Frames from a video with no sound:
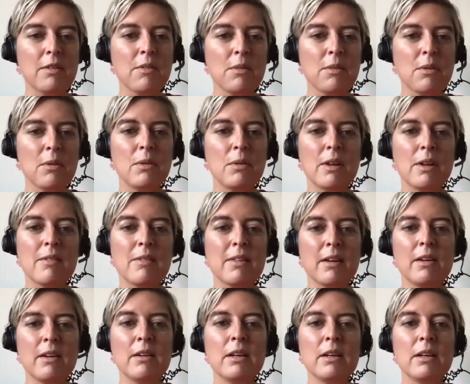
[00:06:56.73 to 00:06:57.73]
So it's
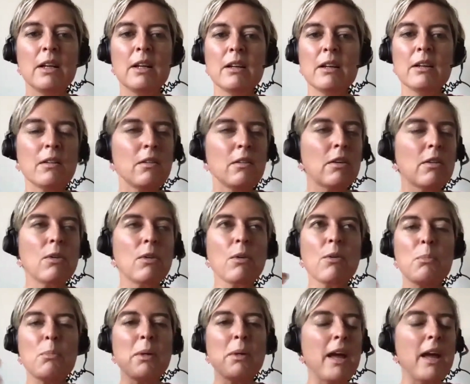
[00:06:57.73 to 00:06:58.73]
of
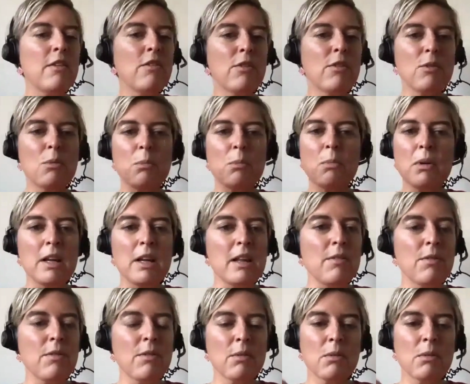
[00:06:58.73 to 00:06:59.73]
course behaviors,
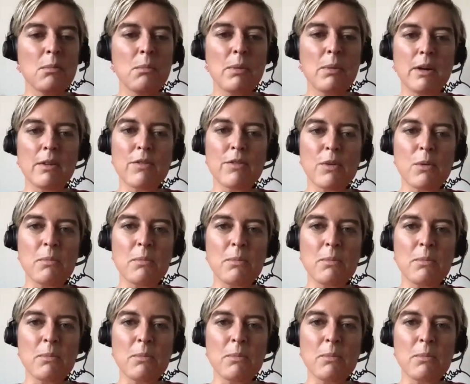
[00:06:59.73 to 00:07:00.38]
beliefs, but for